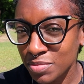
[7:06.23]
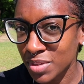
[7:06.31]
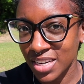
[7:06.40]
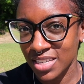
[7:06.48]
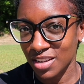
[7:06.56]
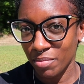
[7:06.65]

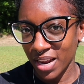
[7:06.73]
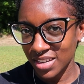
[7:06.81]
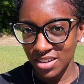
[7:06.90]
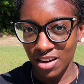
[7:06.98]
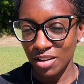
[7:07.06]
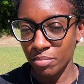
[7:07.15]
because
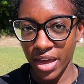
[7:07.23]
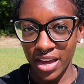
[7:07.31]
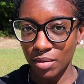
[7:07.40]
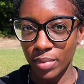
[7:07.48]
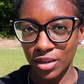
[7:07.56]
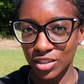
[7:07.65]
somebody's talking
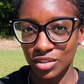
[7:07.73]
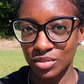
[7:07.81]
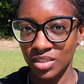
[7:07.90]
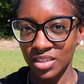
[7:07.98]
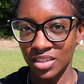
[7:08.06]
bad about you.